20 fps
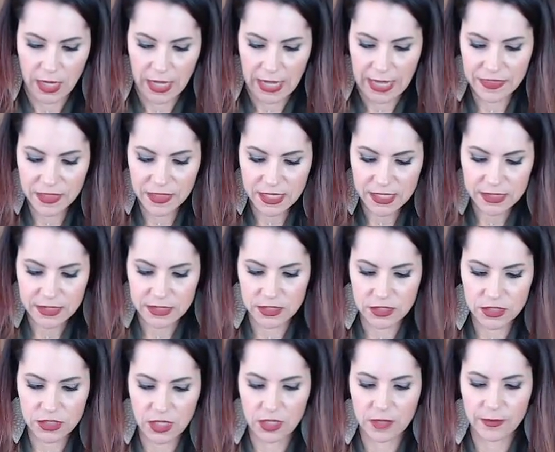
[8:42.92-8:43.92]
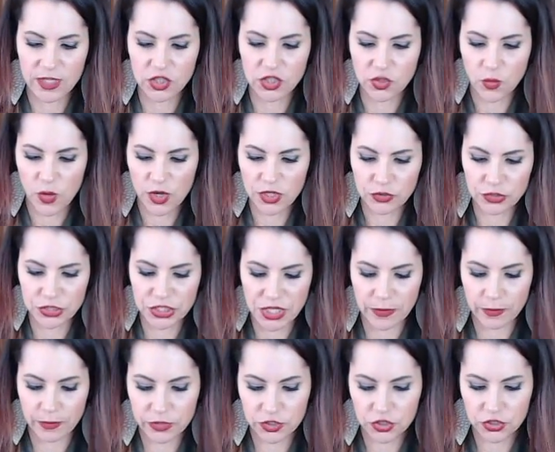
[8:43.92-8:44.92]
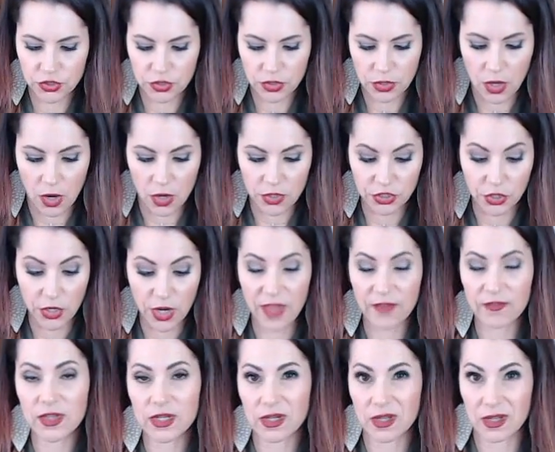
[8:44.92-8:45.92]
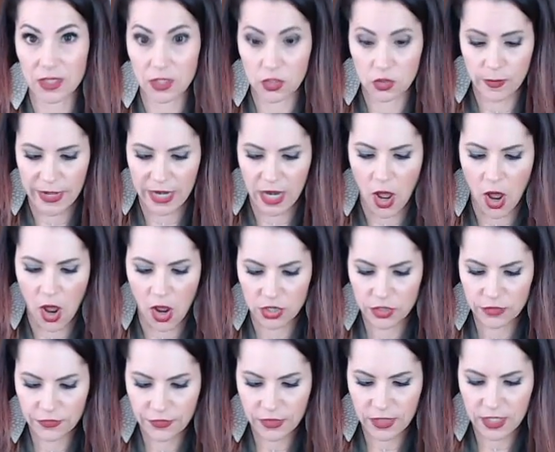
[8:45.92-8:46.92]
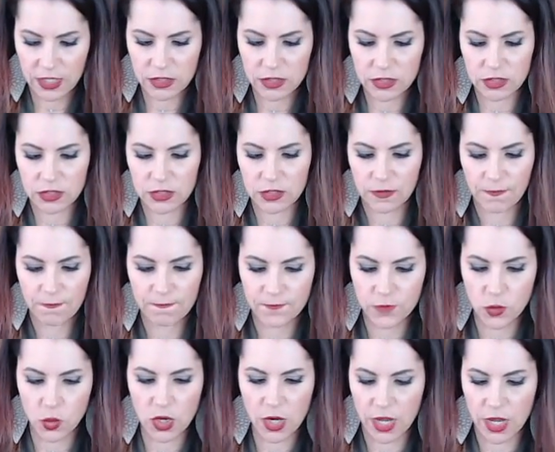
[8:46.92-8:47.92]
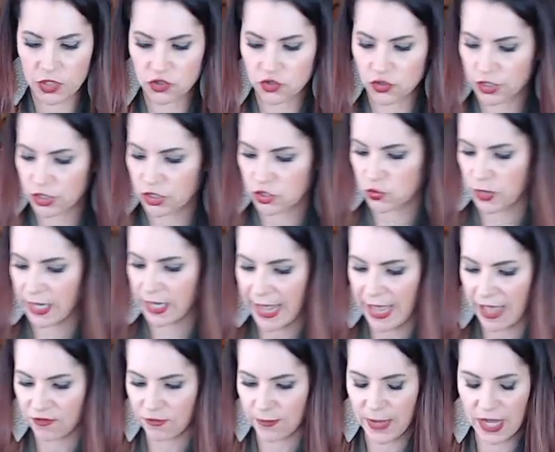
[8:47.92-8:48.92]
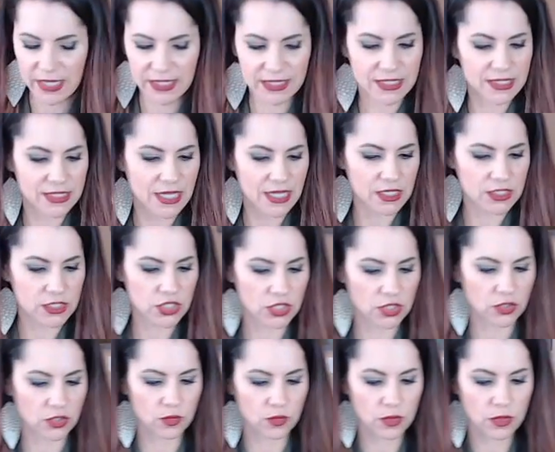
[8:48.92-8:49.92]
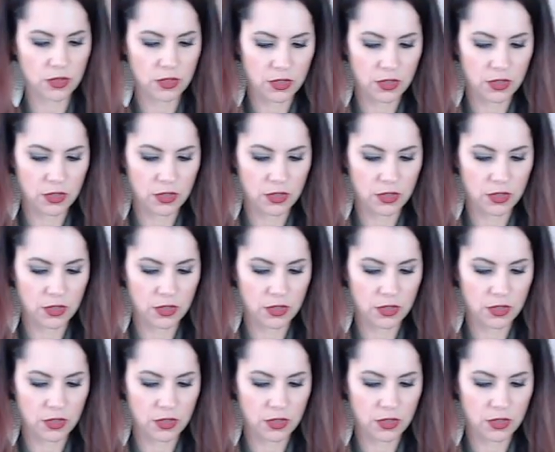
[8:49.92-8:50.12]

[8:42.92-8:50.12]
And this is going to be, you want your temperature on your oven a little bit hotter for this. 400 is what I have mine set to.